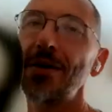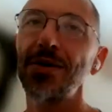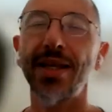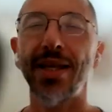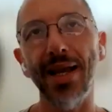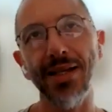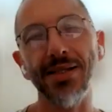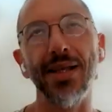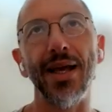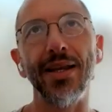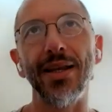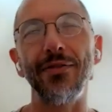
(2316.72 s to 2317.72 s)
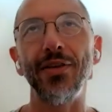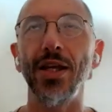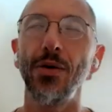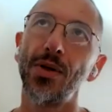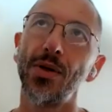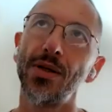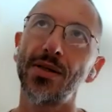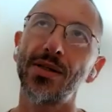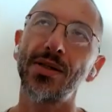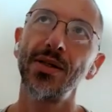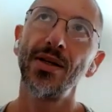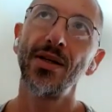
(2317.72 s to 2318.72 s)
was the case, then if he
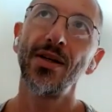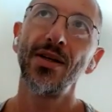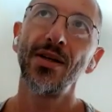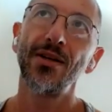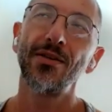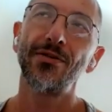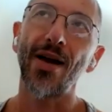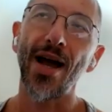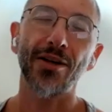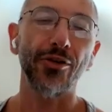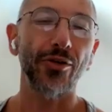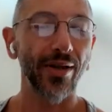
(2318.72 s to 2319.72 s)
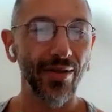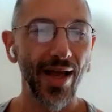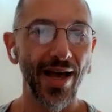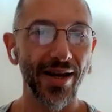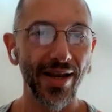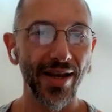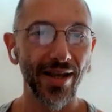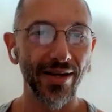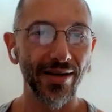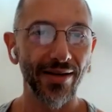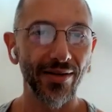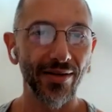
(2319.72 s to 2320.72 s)
was factoring that
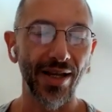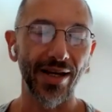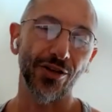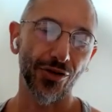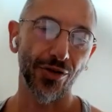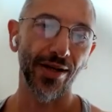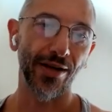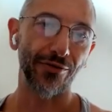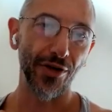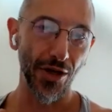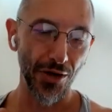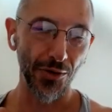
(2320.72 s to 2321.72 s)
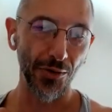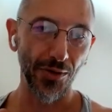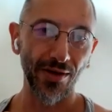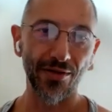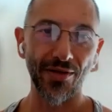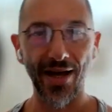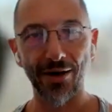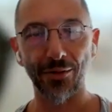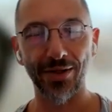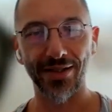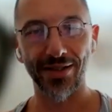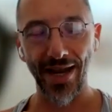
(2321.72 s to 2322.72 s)
in, then he should have known that it
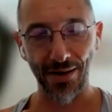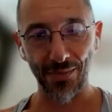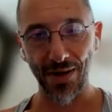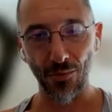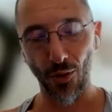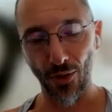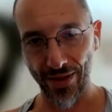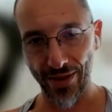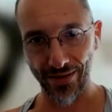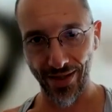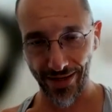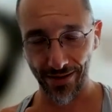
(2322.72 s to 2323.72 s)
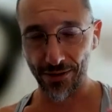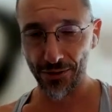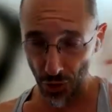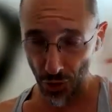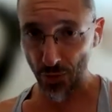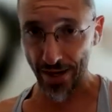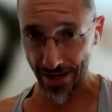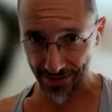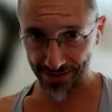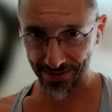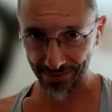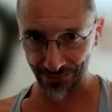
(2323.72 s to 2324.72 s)
would take me more than like 2
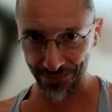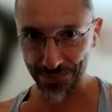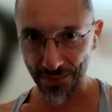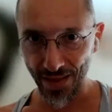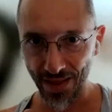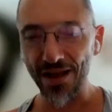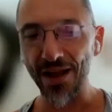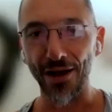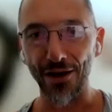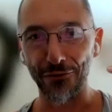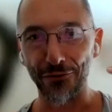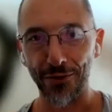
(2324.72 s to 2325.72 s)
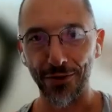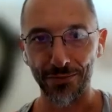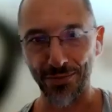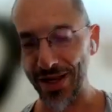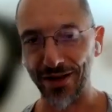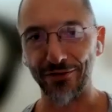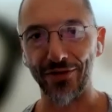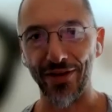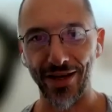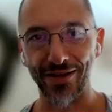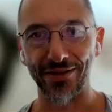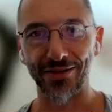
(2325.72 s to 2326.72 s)
weeks of being
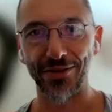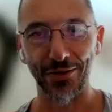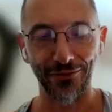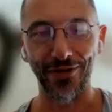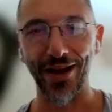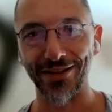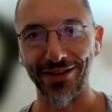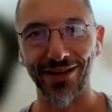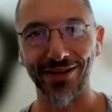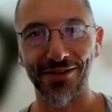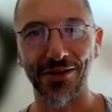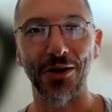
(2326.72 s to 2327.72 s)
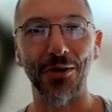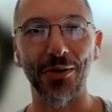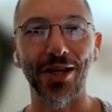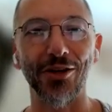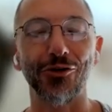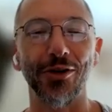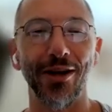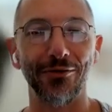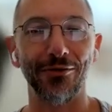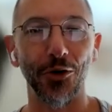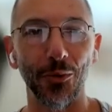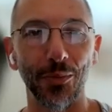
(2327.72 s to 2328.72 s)
vegan to affect it. So he should have
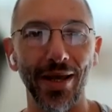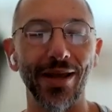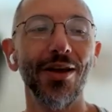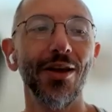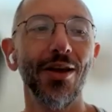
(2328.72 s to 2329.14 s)
told me,